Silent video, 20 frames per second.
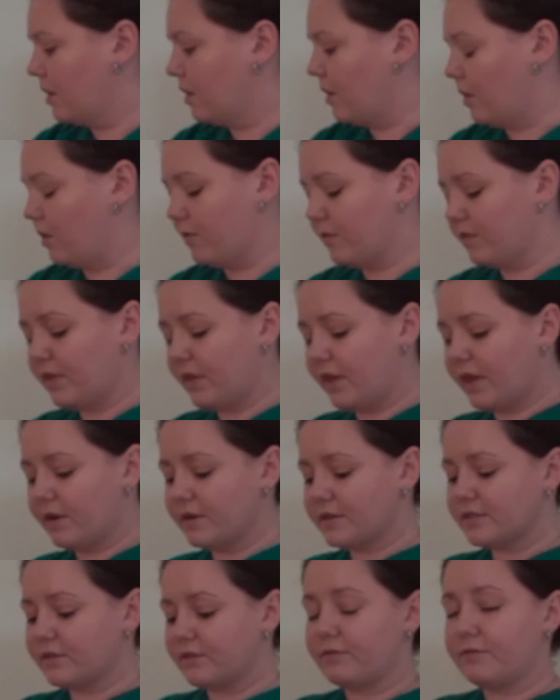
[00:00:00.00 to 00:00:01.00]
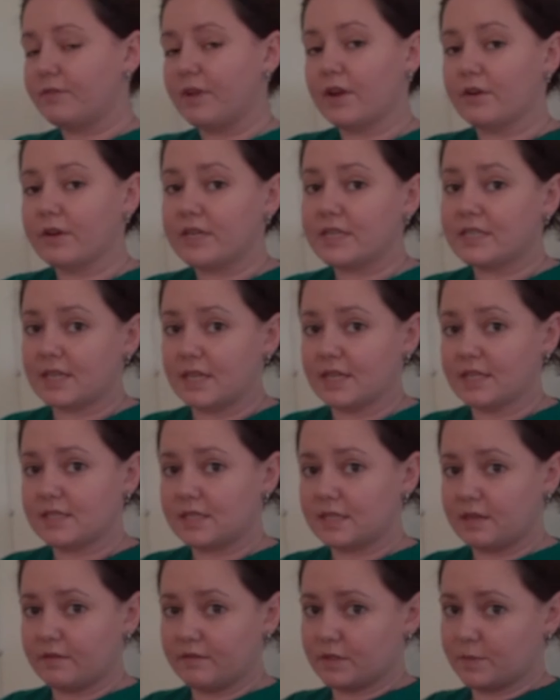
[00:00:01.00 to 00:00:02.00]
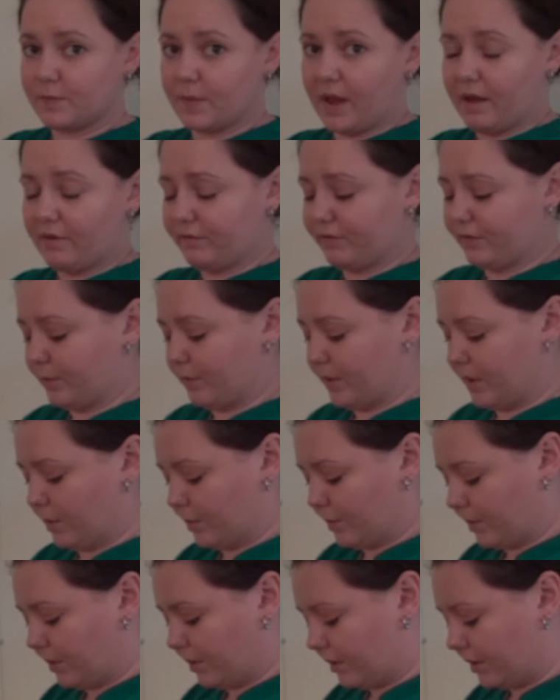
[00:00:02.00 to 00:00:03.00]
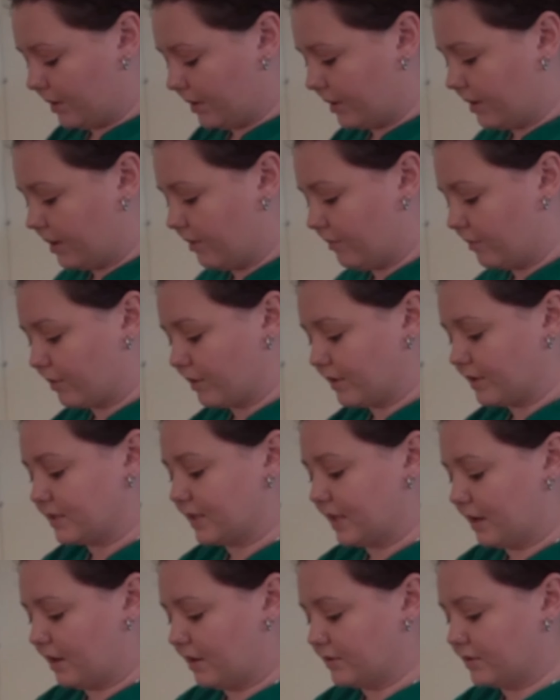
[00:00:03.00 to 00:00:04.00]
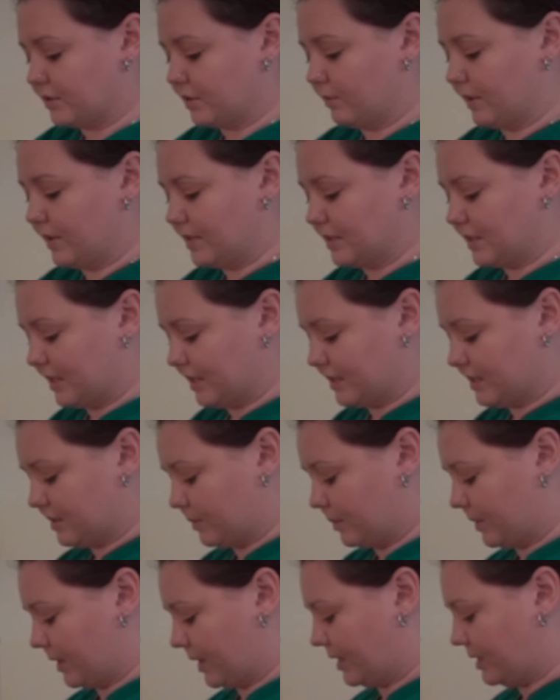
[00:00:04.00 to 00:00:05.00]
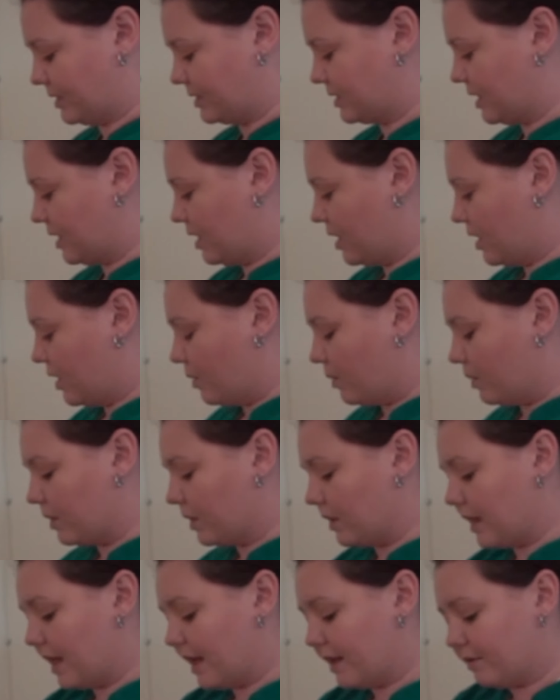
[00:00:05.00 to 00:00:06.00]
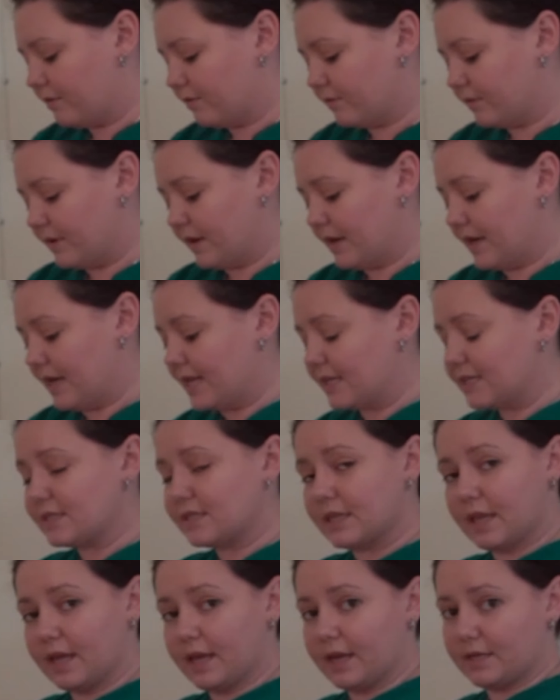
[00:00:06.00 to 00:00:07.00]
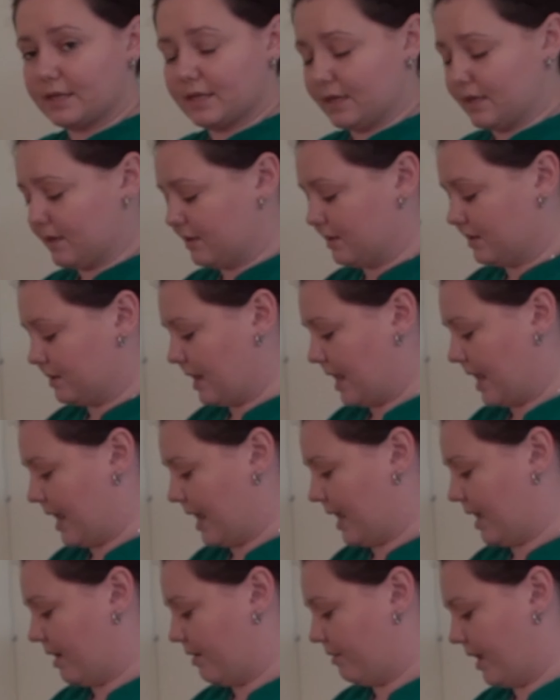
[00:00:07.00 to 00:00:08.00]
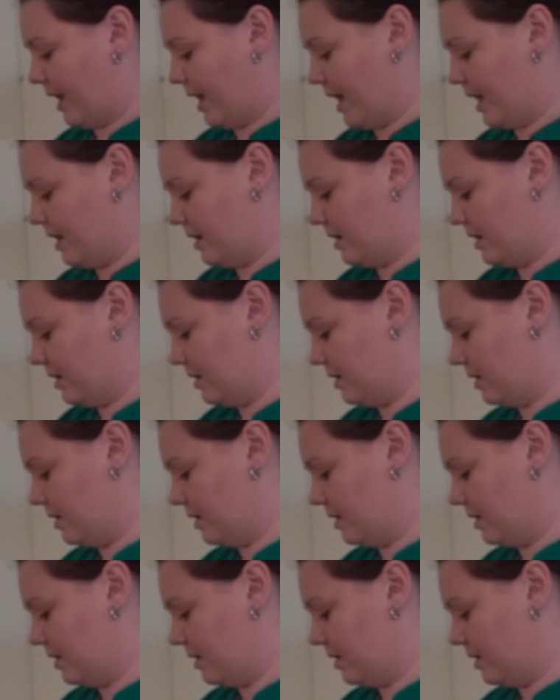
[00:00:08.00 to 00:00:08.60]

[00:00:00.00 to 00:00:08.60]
Over the ear is a very sensitive spot for people. Of course, that also means that it's a place where a lot of nits like to hang out at.